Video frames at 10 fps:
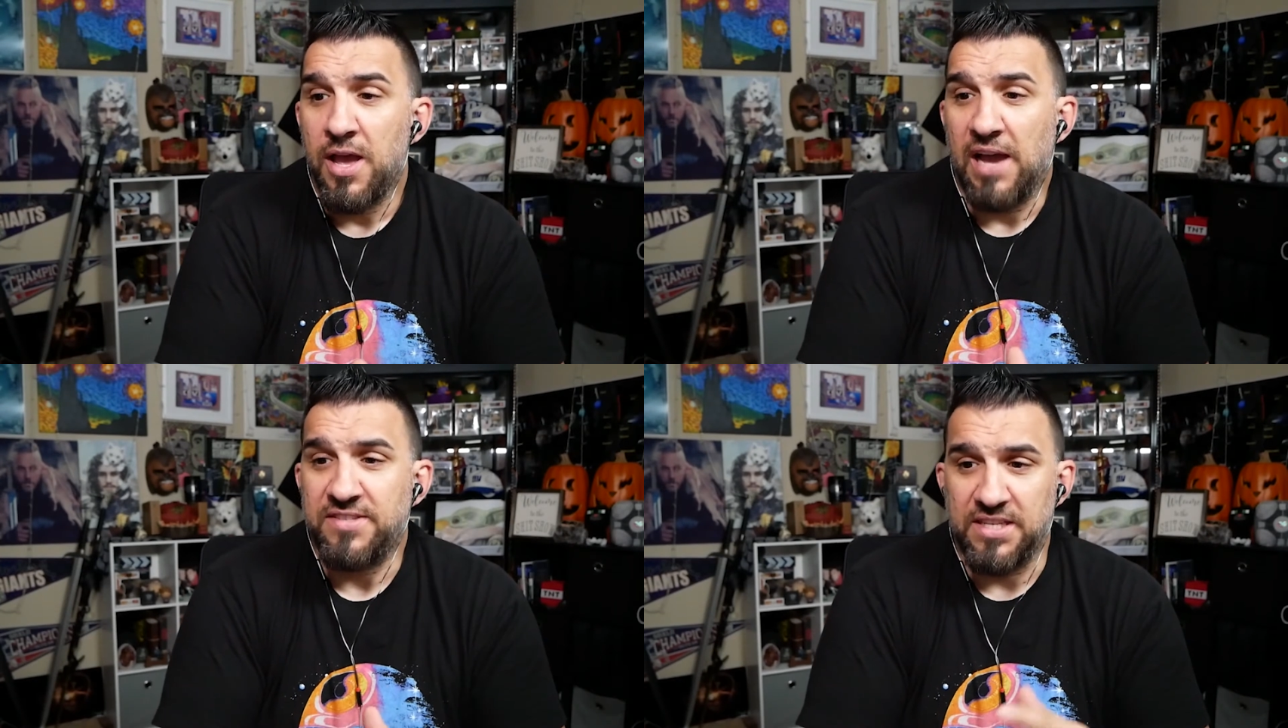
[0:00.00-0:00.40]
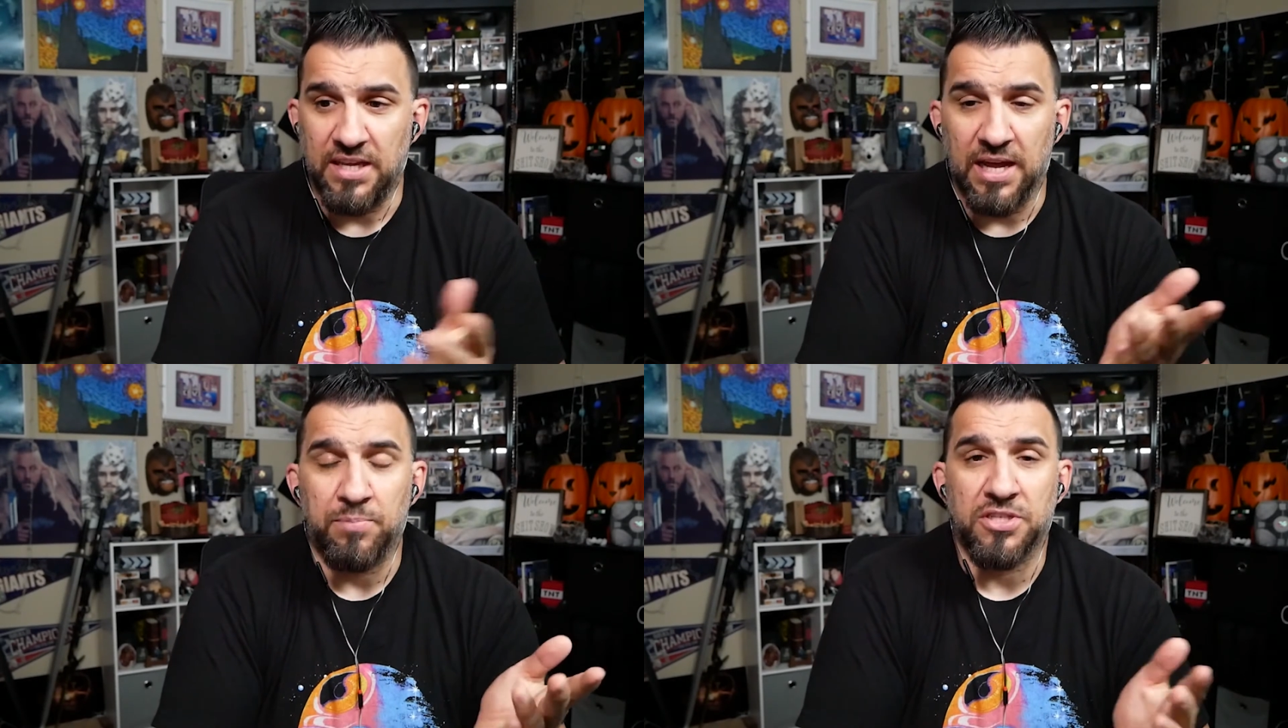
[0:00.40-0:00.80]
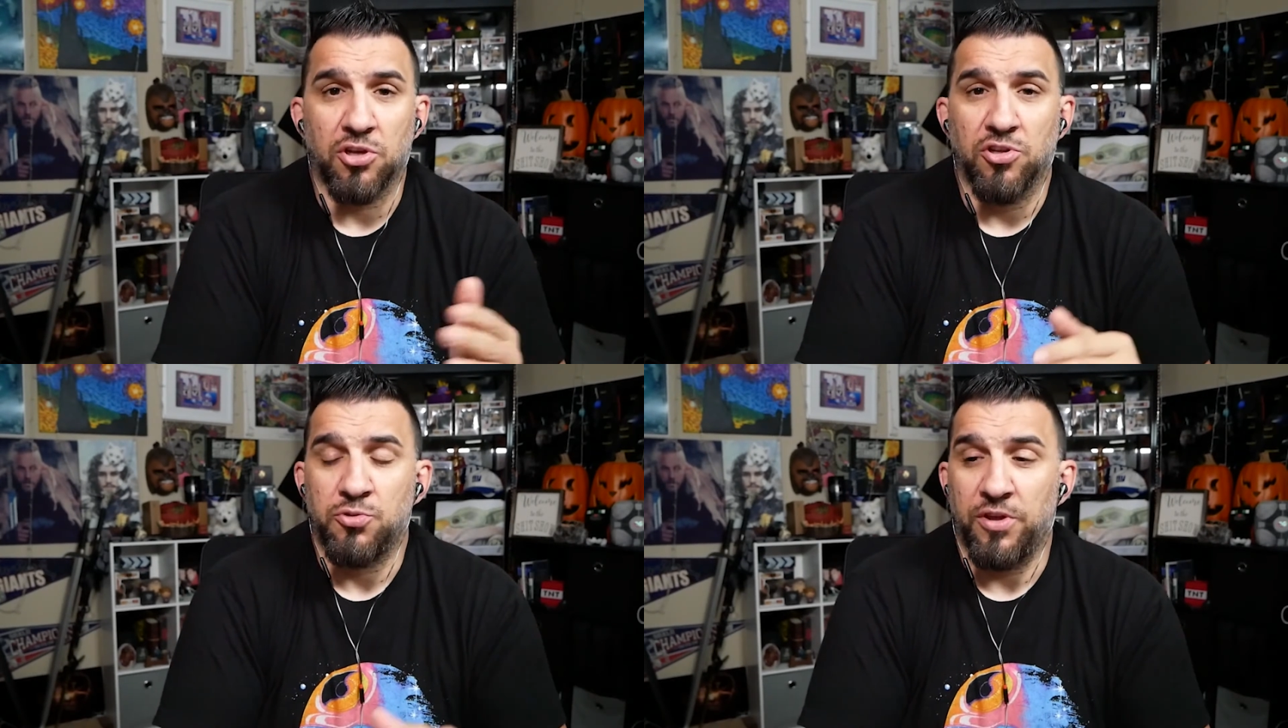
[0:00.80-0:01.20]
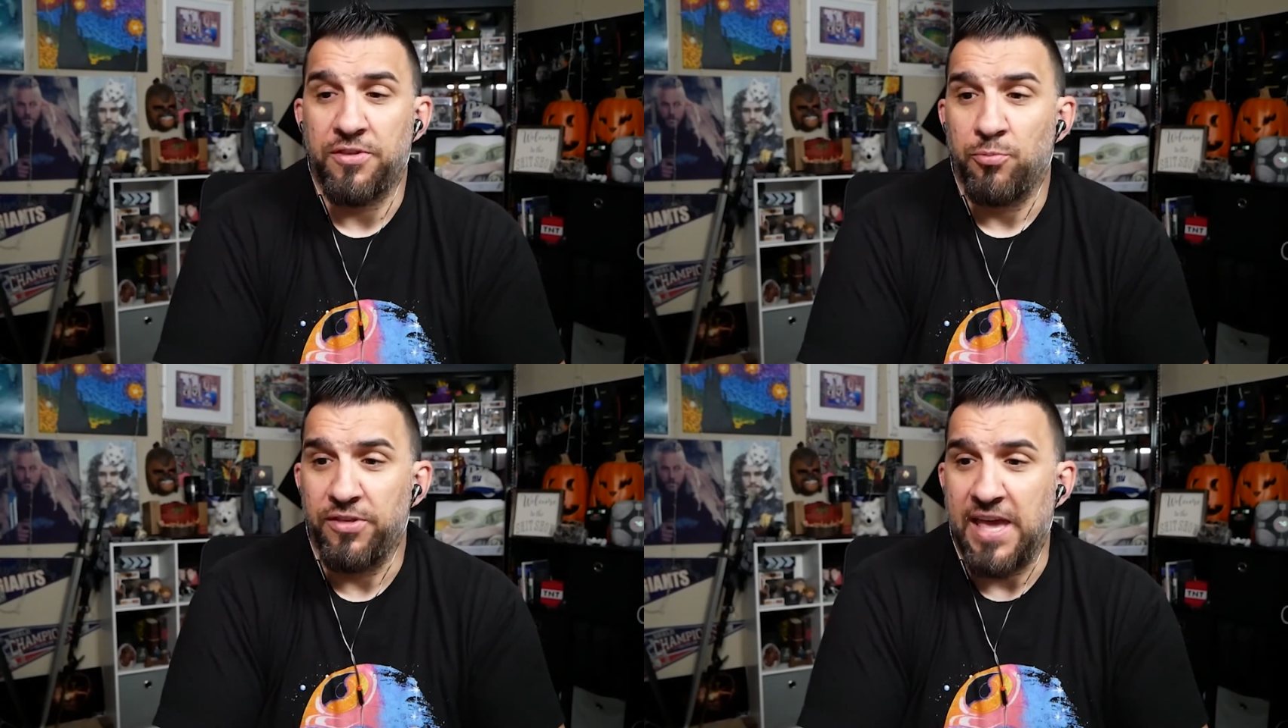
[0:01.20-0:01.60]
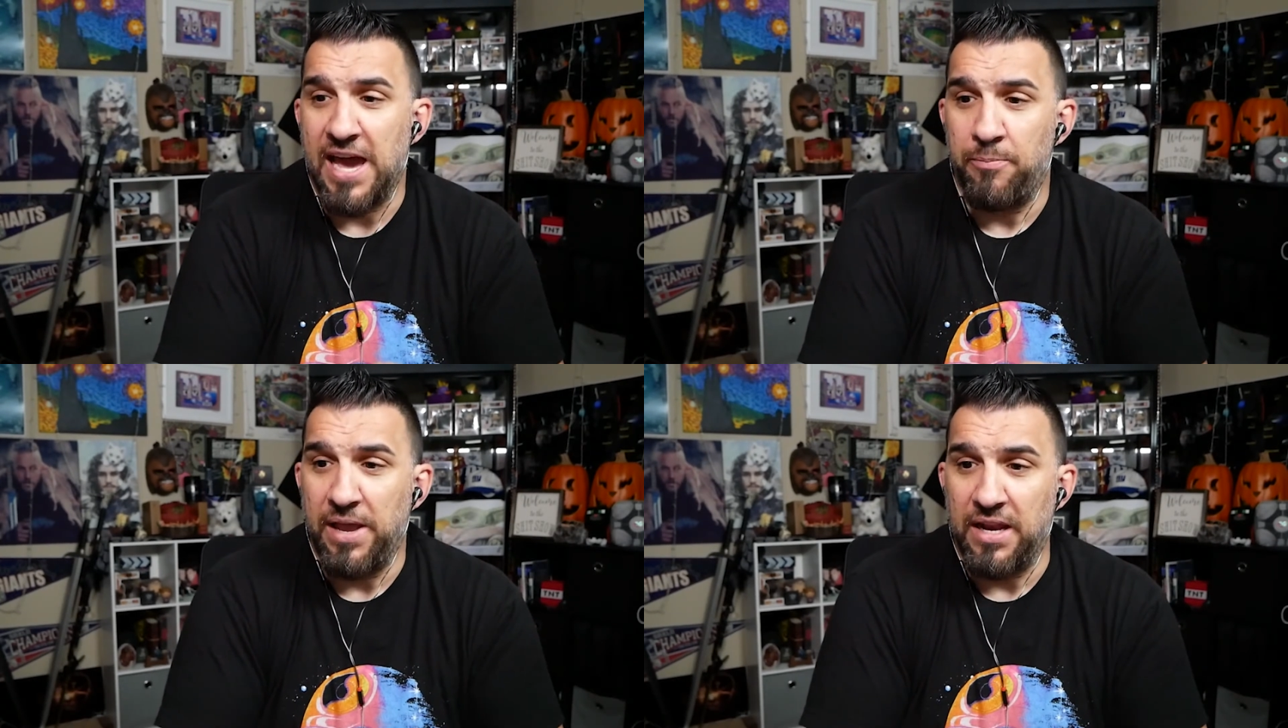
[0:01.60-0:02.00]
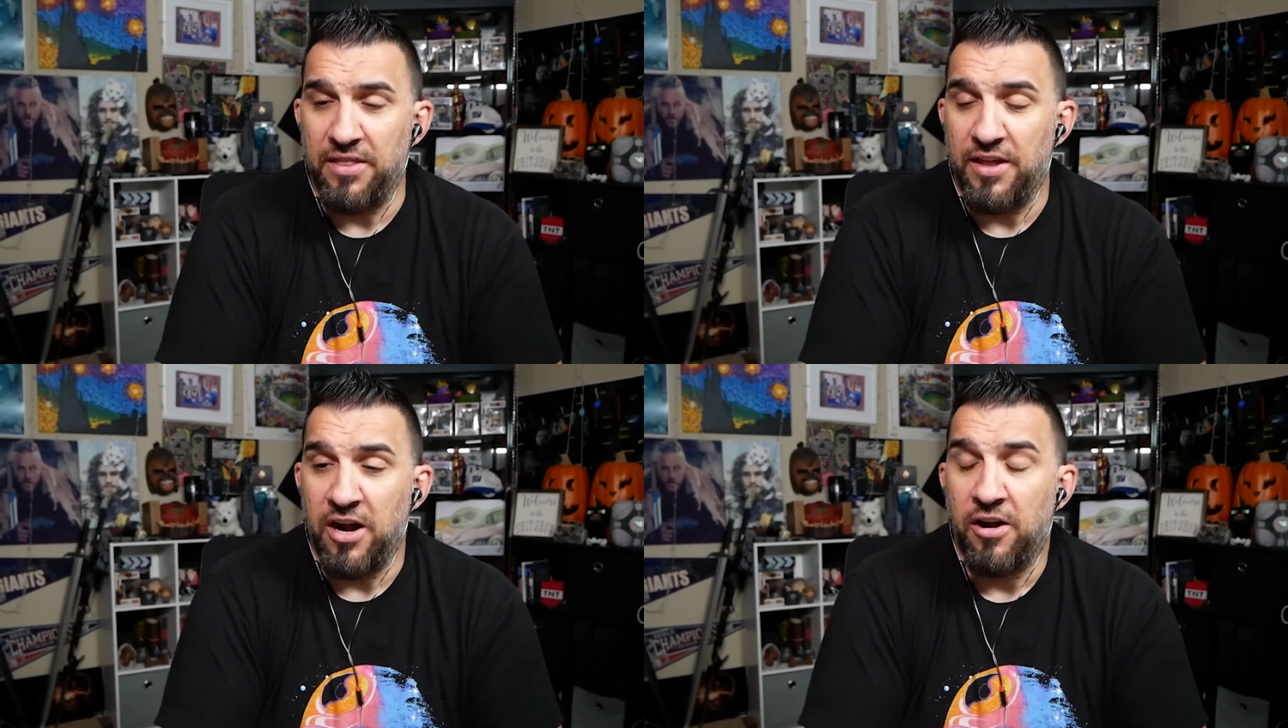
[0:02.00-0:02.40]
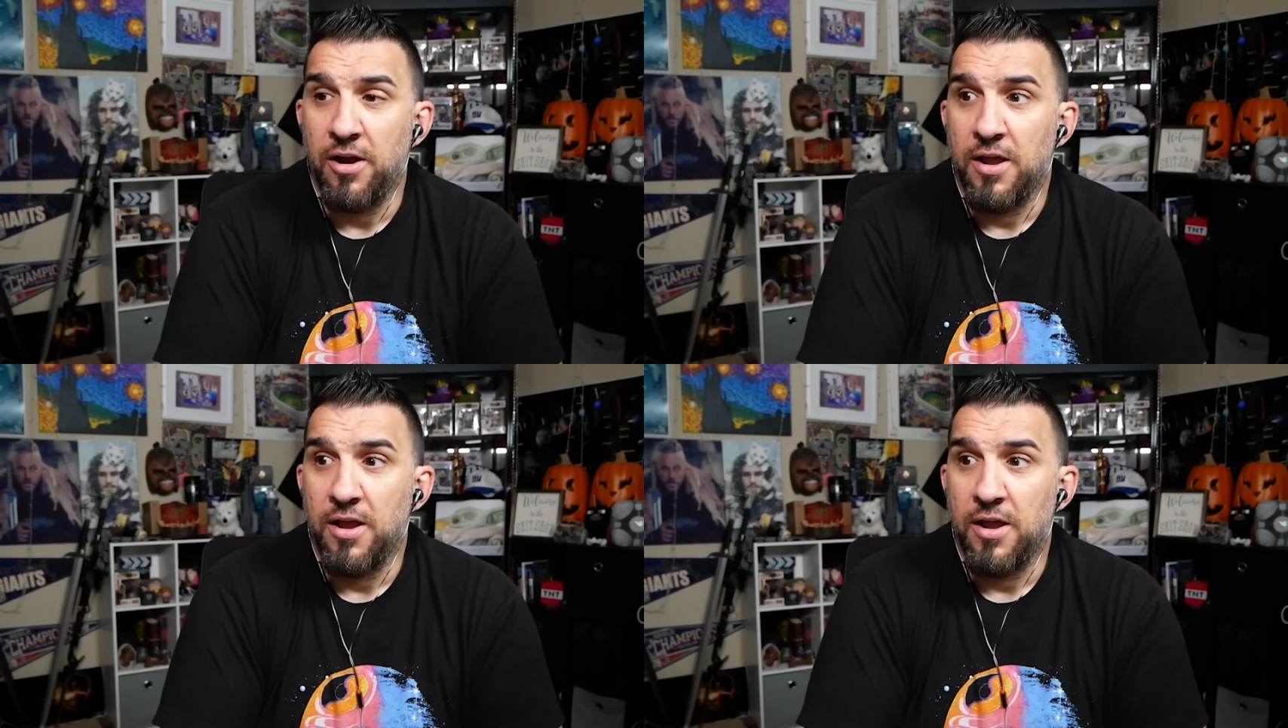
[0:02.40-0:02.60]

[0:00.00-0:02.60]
I've seen episodes with Cad Bane in there.